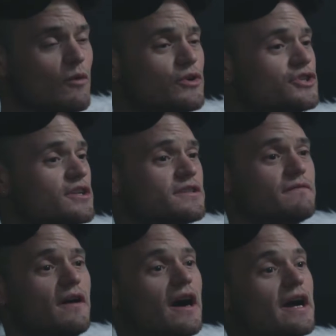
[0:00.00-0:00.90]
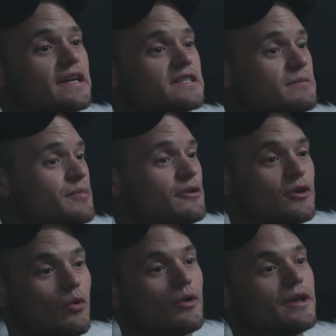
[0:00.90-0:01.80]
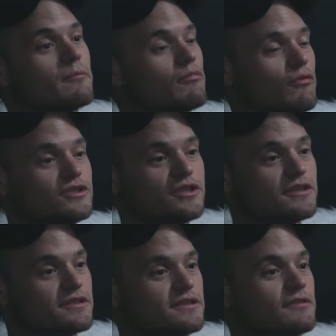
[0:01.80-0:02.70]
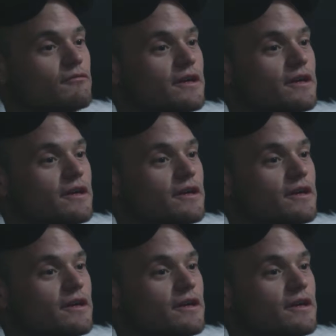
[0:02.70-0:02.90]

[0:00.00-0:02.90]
we justify superiority and prejudices and